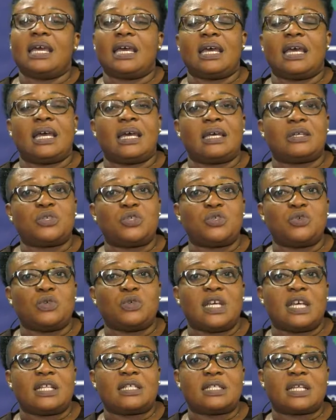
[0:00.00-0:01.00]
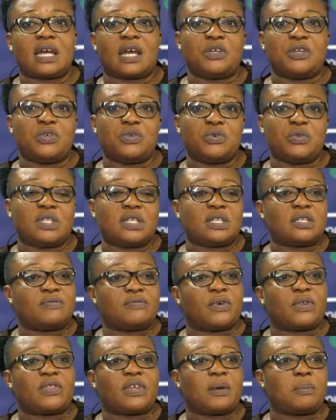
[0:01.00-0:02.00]
Students can use this
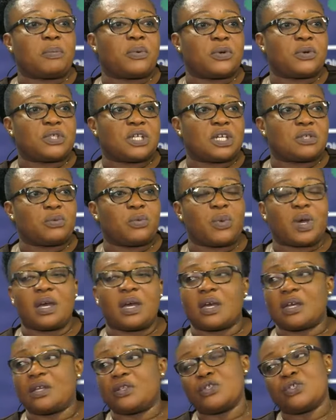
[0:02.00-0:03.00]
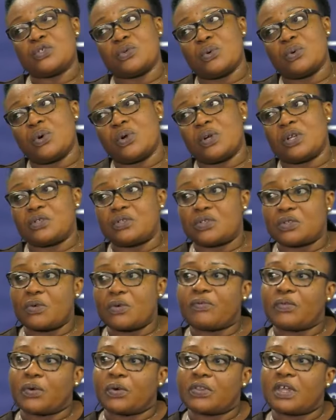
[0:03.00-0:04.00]
for their project work and so on and so
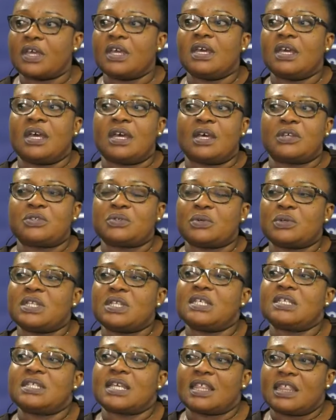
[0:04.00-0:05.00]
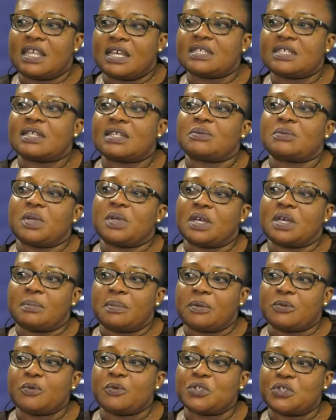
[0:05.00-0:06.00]
forth. And so these are things that
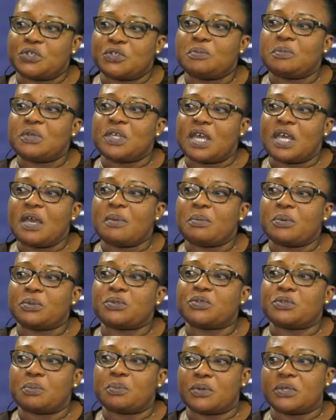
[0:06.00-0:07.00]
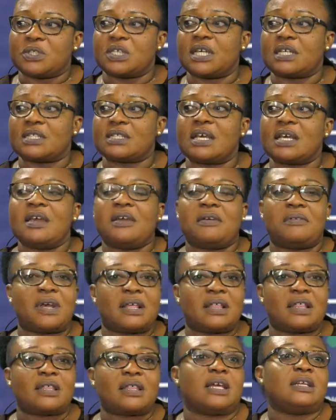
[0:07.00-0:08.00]
we should be able to project,
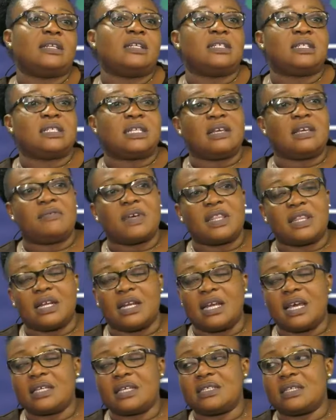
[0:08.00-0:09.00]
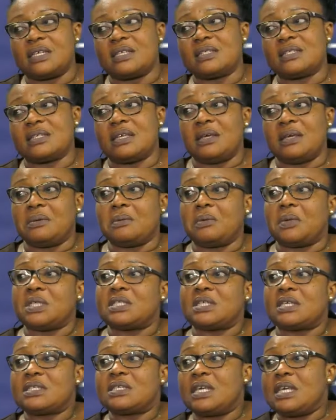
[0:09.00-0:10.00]
rather than they deliver the lectures, we
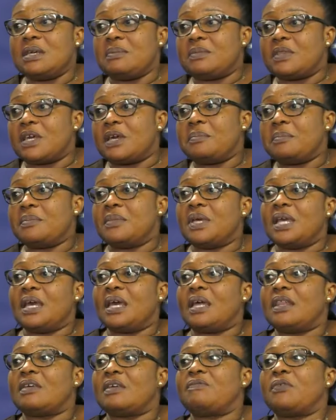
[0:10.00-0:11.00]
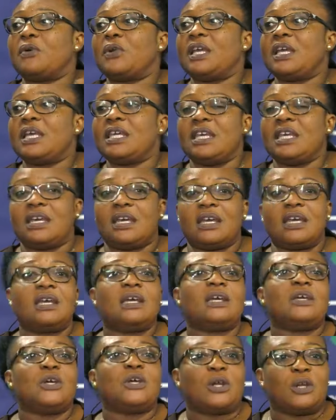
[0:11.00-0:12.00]
just keep them, and the following year
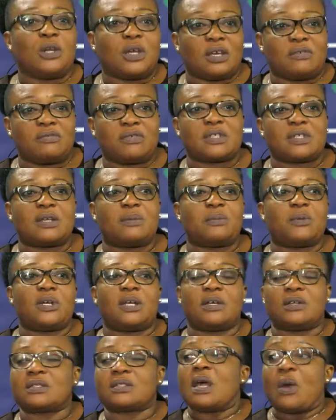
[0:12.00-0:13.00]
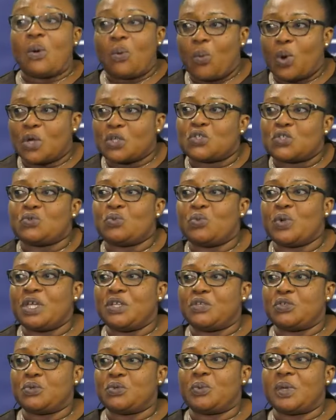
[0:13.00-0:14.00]
you're looking for someone else. What do we
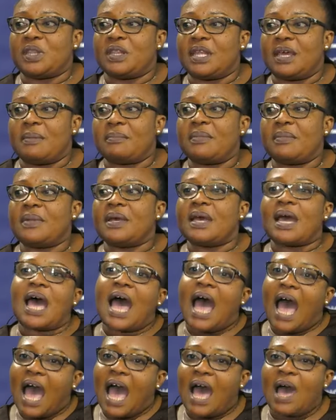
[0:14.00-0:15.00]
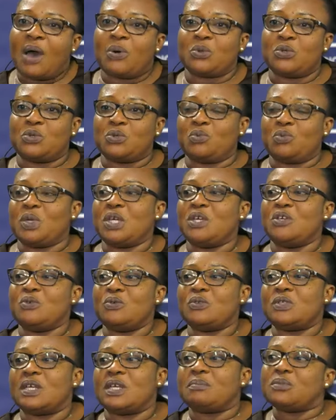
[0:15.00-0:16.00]
do with them? How do we use
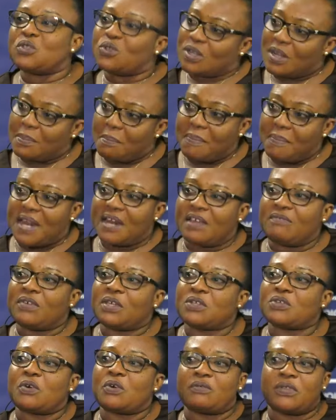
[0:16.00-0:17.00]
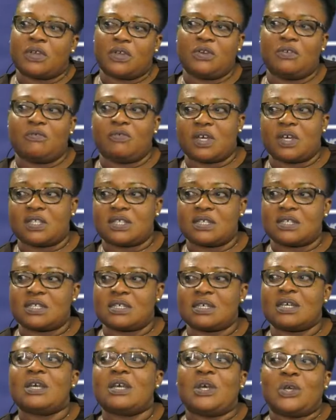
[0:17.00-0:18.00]
them to the benefit of the university?
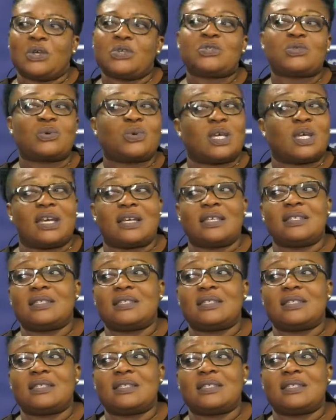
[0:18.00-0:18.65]
So yes.